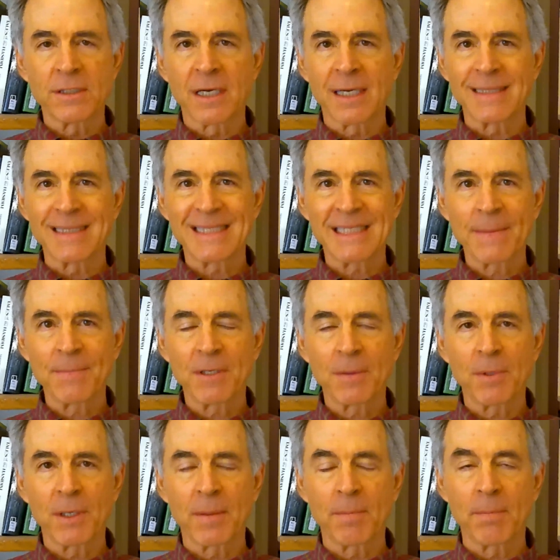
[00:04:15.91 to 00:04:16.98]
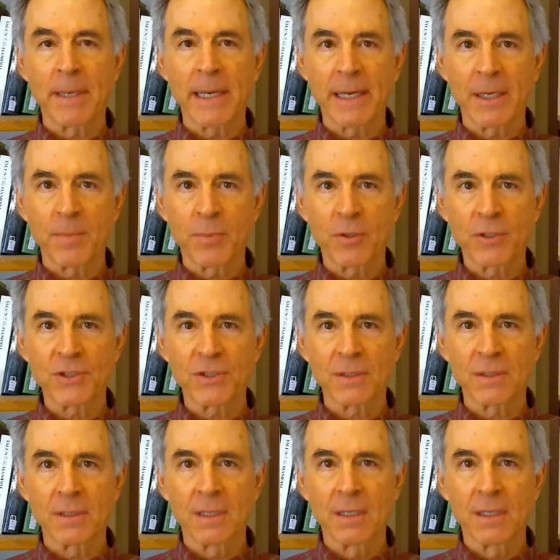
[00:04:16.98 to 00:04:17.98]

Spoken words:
not seem to be a bad person.